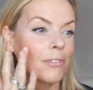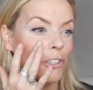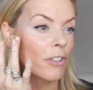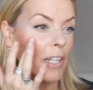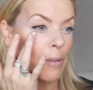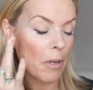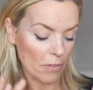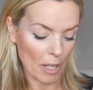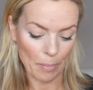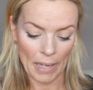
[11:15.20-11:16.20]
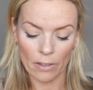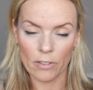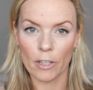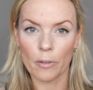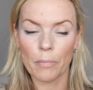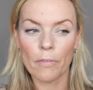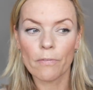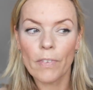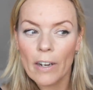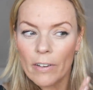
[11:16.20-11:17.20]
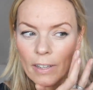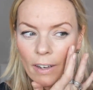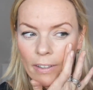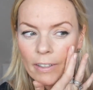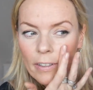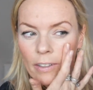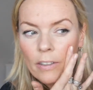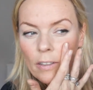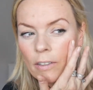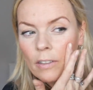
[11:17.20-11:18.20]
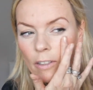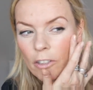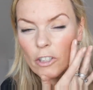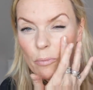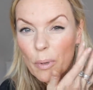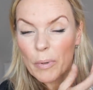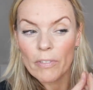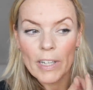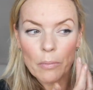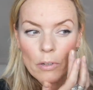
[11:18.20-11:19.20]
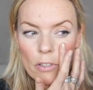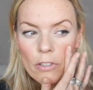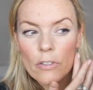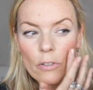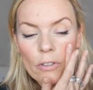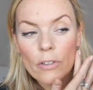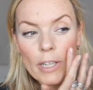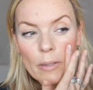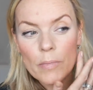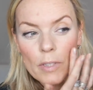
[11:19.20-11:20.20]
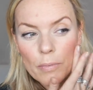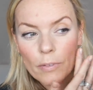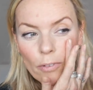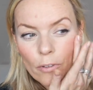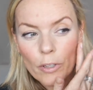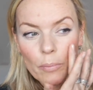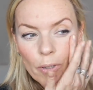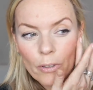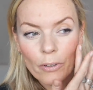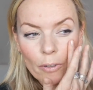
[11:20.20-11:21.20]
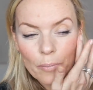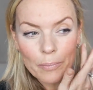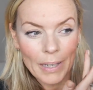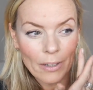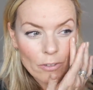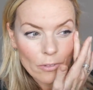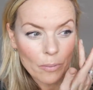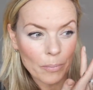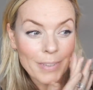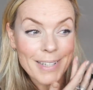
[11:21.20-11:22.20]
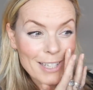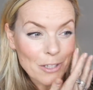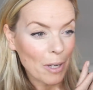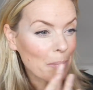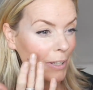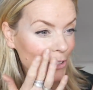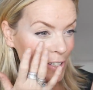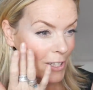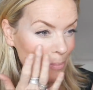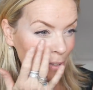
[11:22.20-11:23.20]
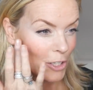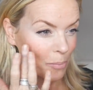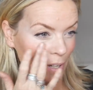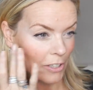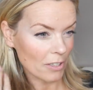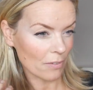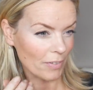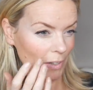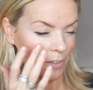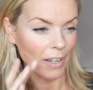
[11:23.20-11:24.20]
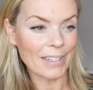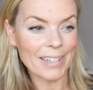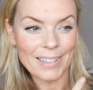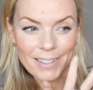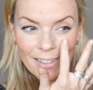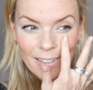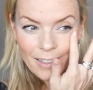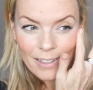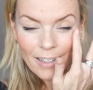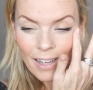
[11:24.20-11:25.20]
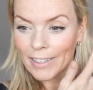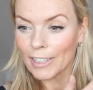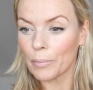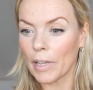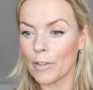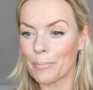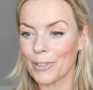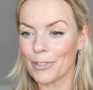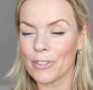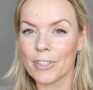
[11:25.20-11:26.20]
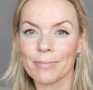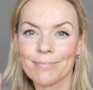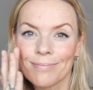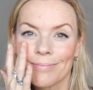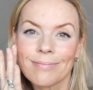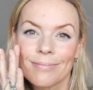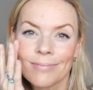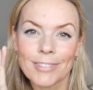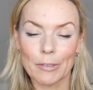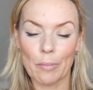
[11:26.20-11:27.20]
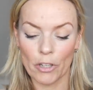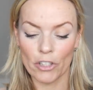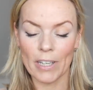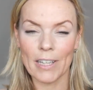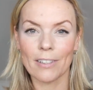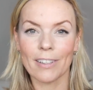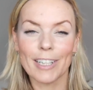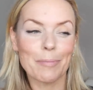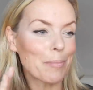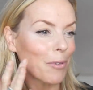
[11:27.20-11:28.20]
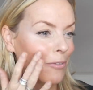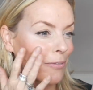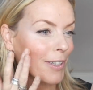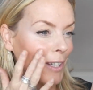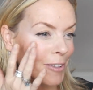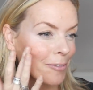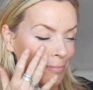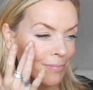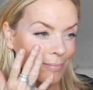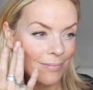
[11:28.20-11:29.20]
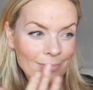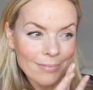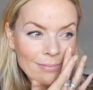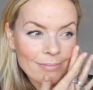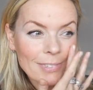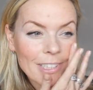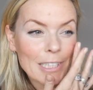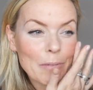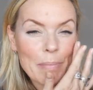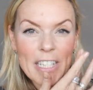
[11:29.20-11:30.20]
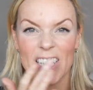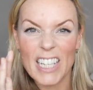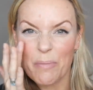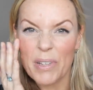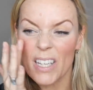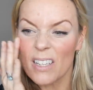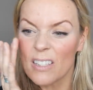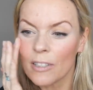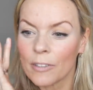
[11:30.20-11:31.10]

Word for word: cream over that powder, but very lightly. You probably really want to use your creams before you put your powder on, but this is quite punchy, this blush, but I just feel that I need a little bit of a boost to make my cheeks look a little bit more fuller, because I'm a bit sleepy.